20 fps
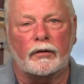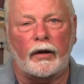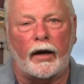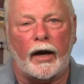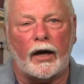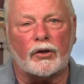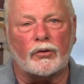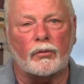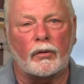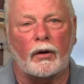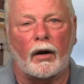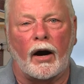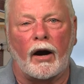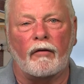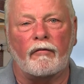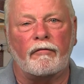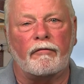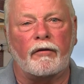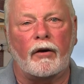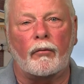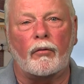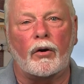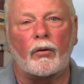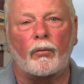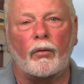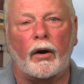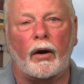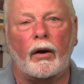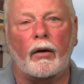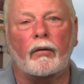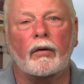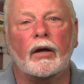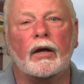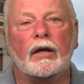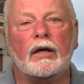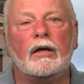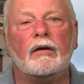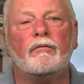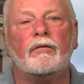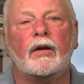Nashua are very rare,
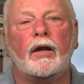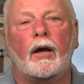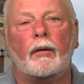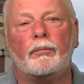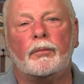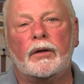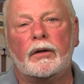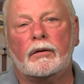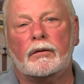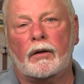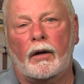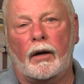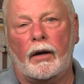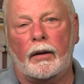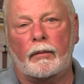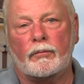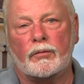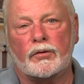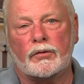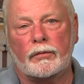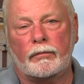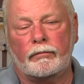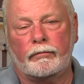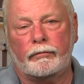even at peak times.